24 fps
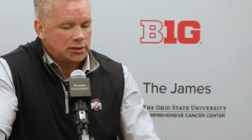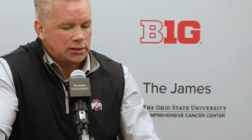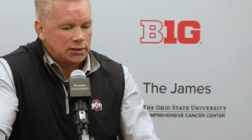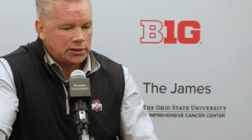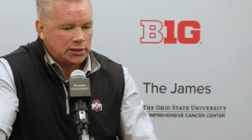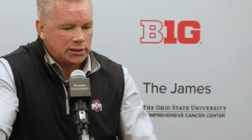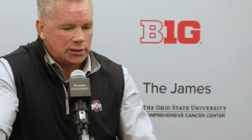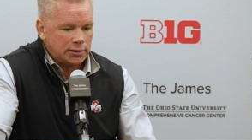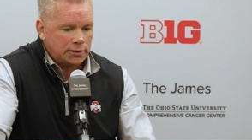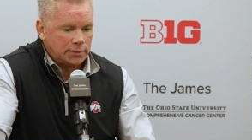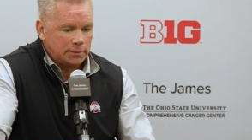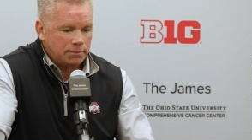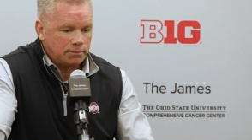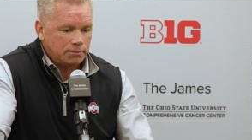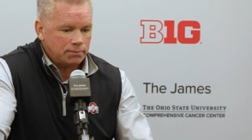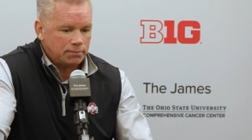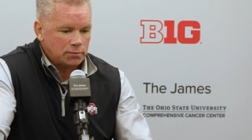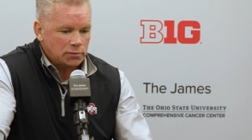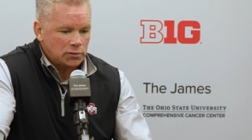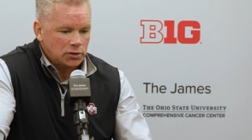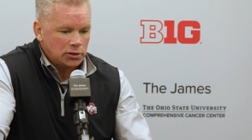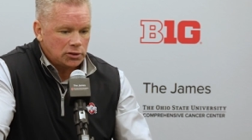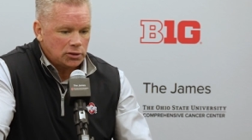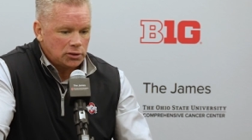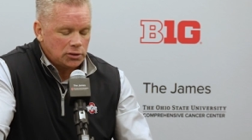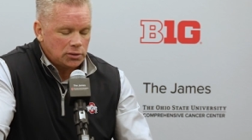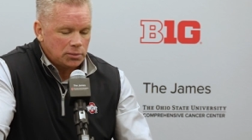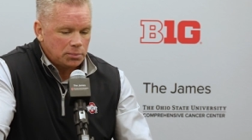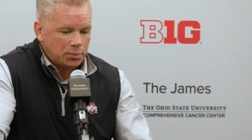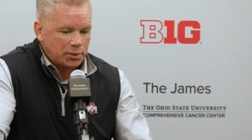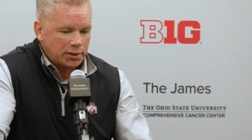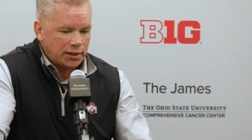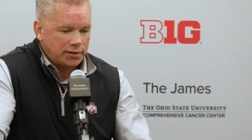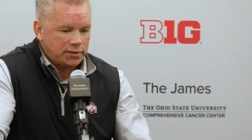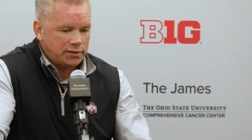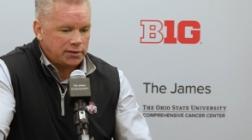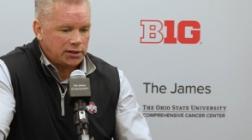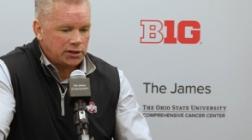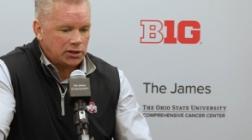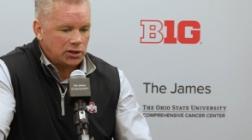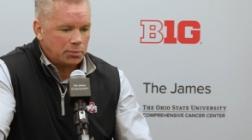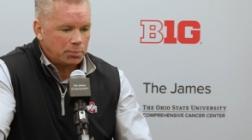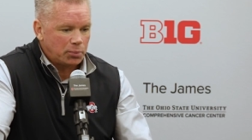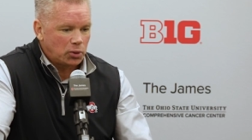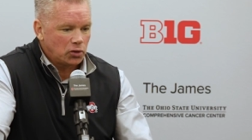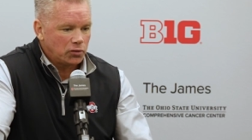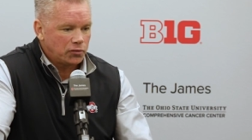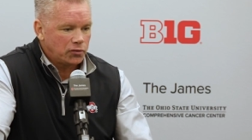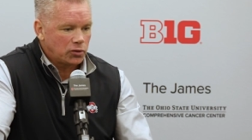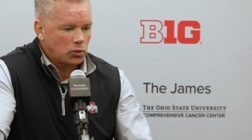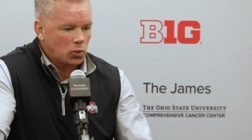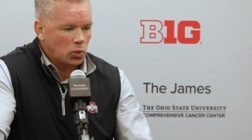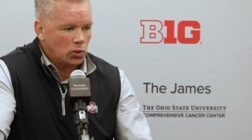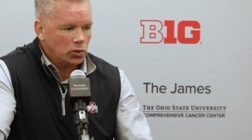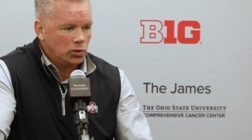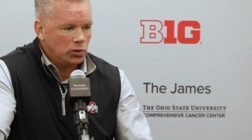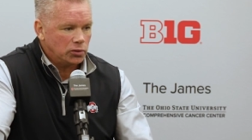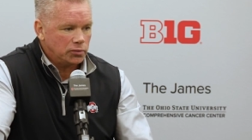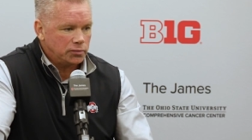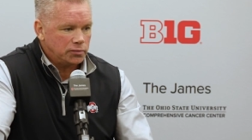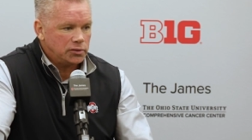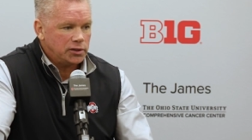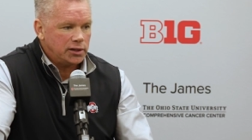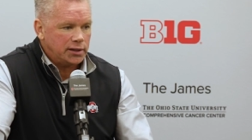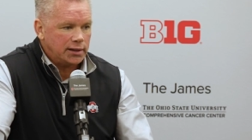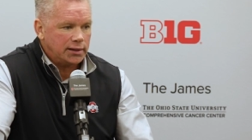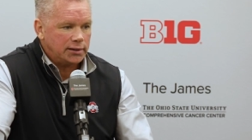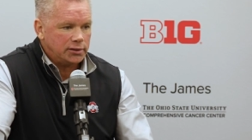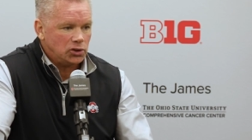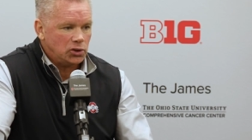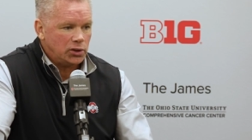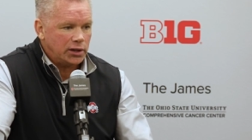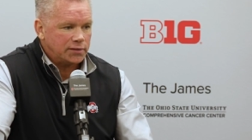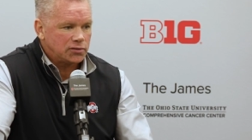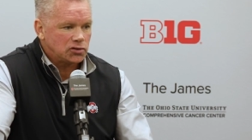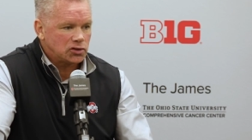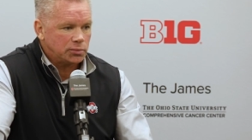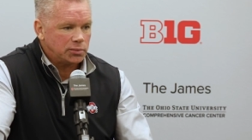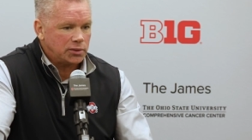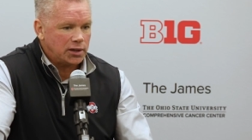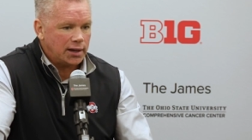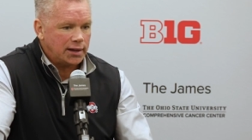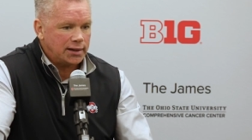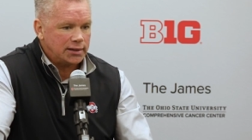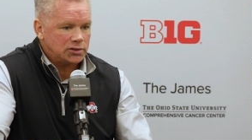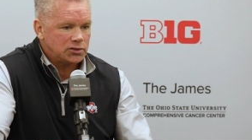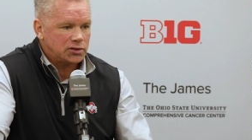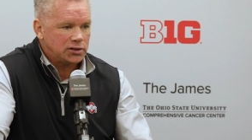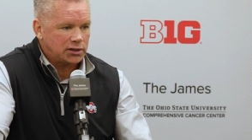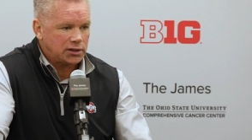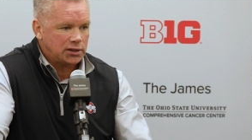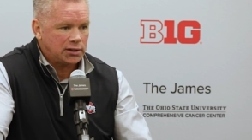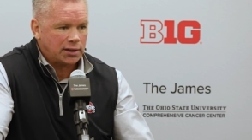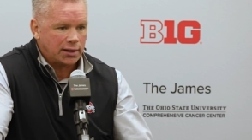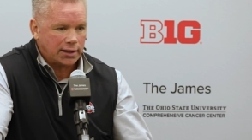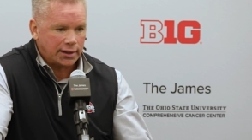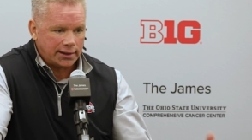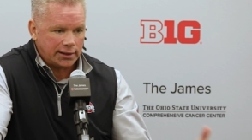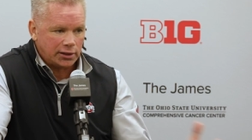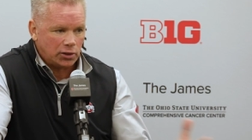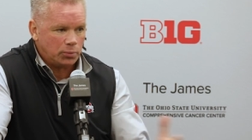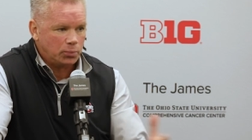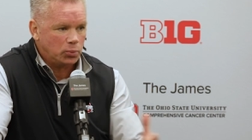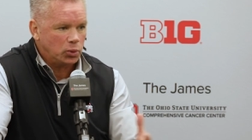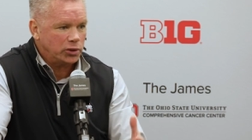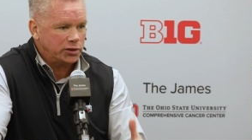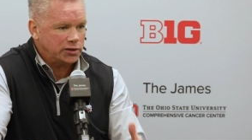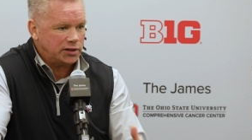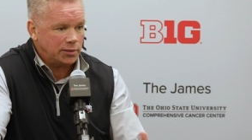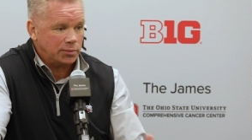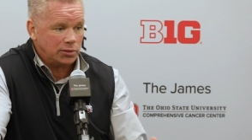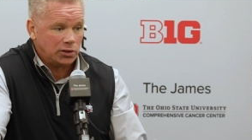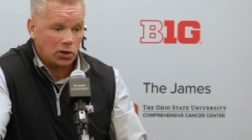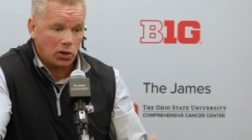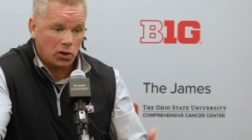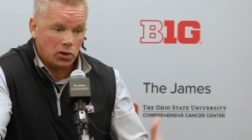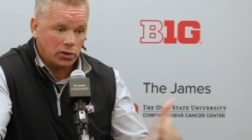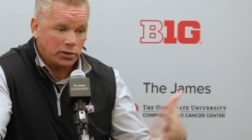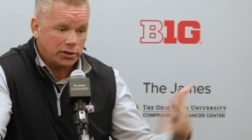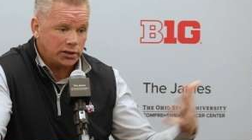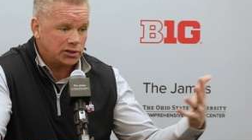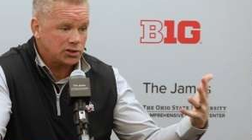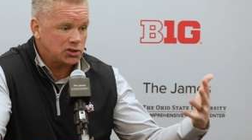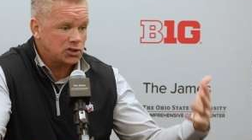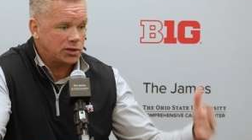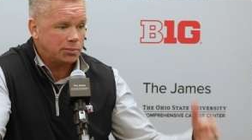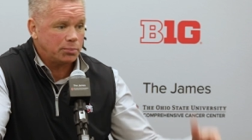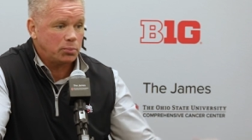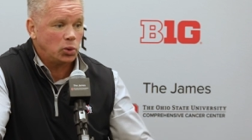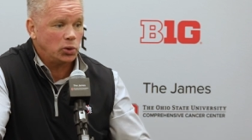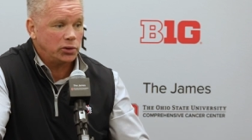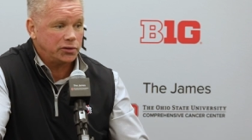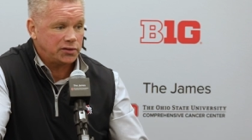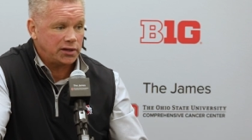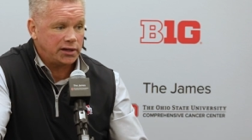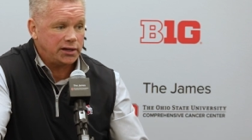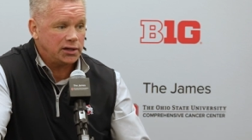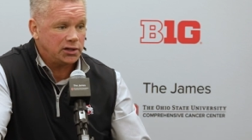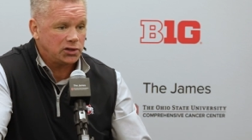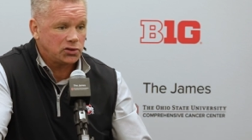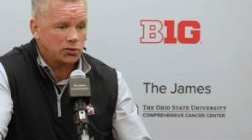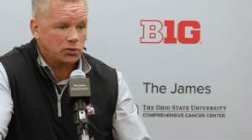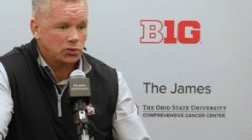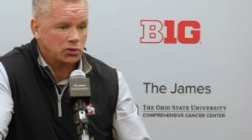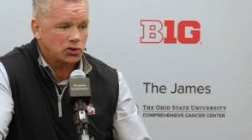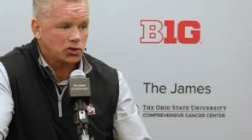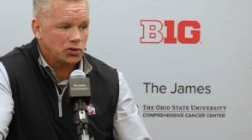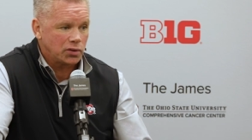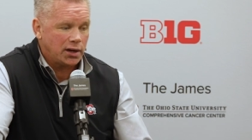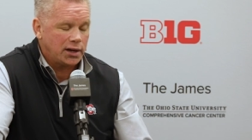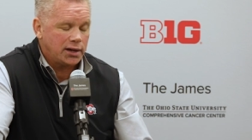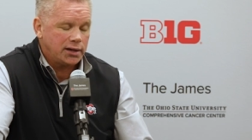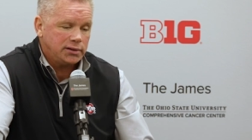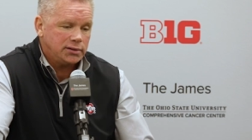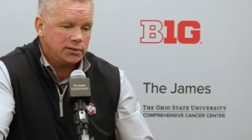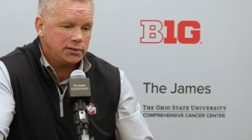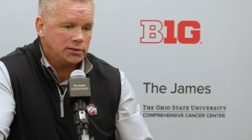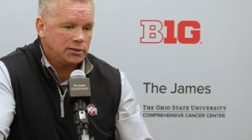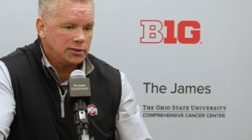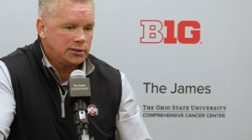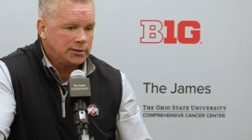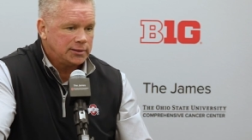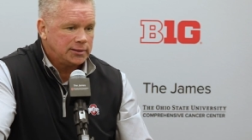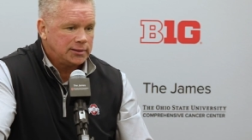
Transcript: Um, but I think in a perfect world, yeah, you have some guys that can kind of help bring them along. And at some point they hit their stride. And